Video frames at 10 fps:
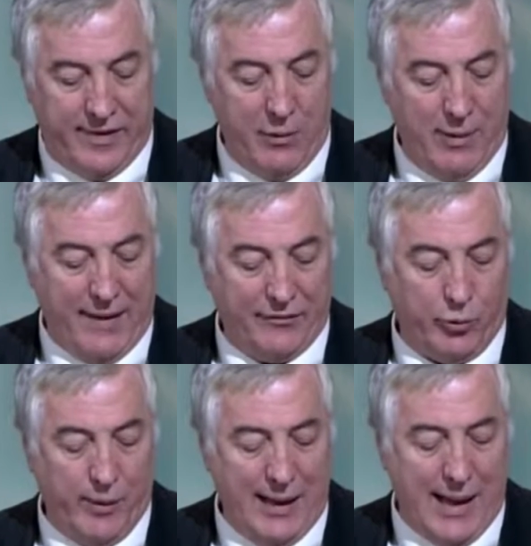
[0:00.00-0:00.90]
The thing we have
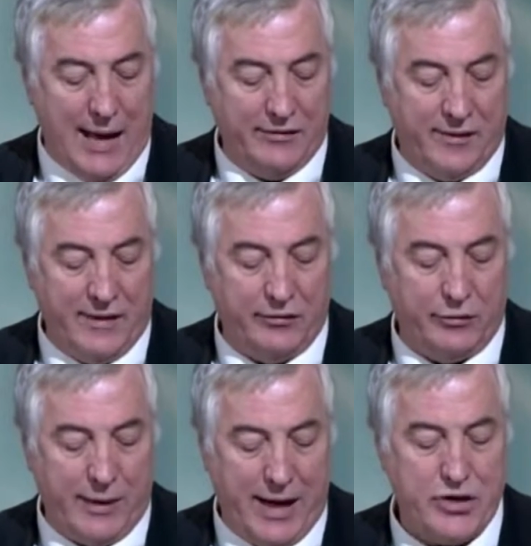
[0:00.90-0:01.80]
to realize in
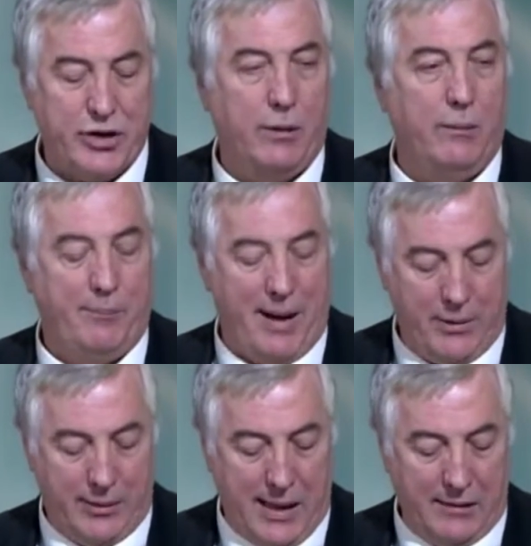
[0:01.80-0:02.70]
these creational
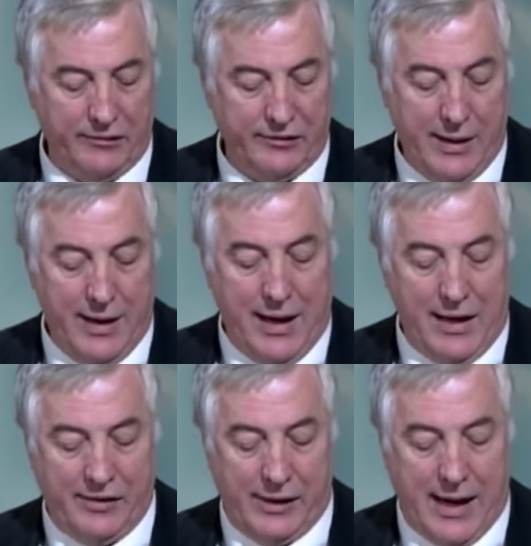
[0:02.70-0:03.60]
parallels
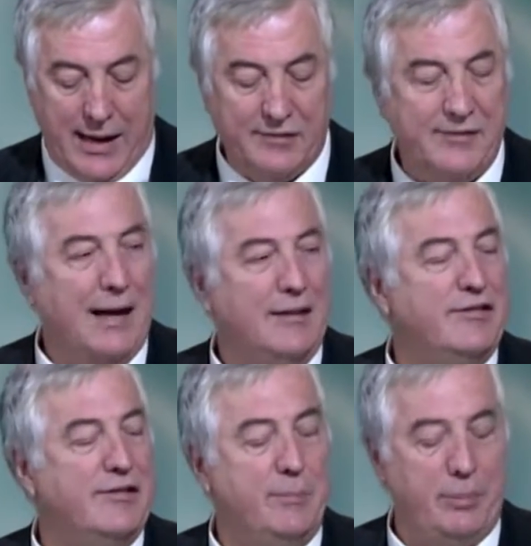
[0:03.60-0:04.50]
is that God is
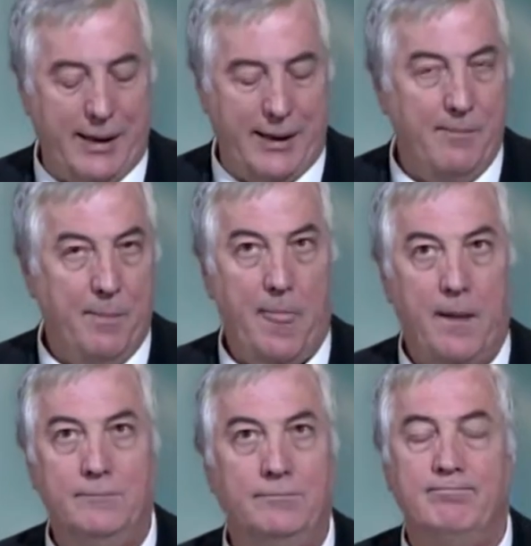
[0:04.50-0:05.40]
not simply
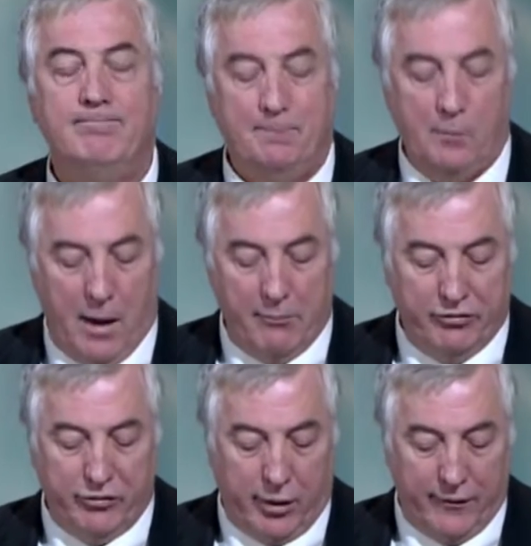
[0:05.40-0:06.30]

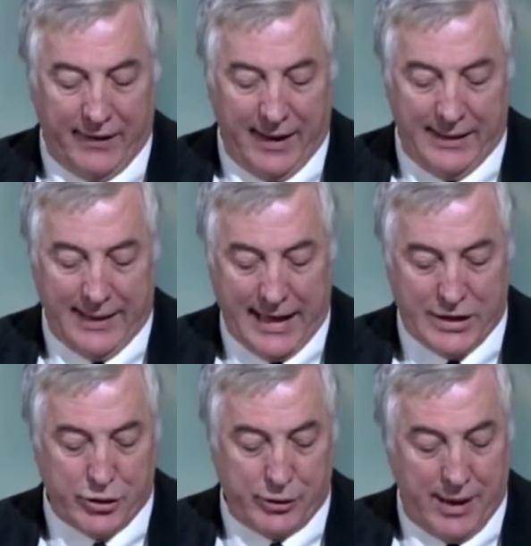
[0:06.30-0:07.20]
observing
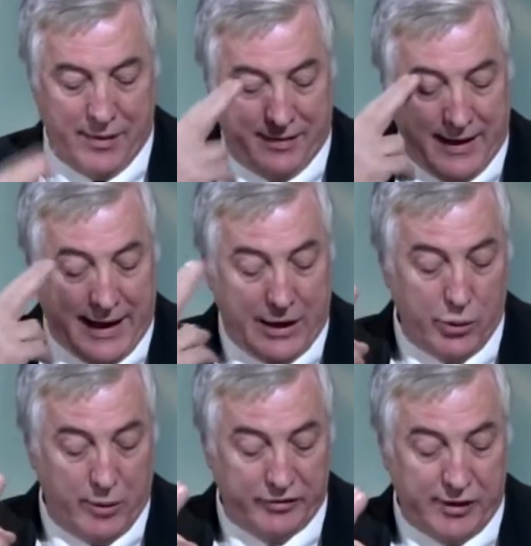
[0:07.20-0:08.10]
nature and
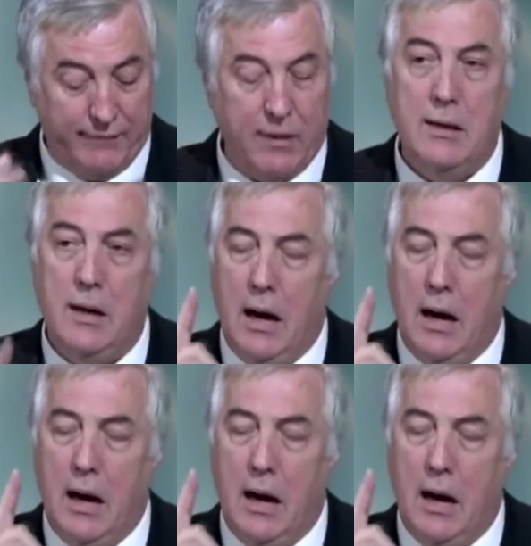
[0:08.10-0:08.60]
thinking to himself,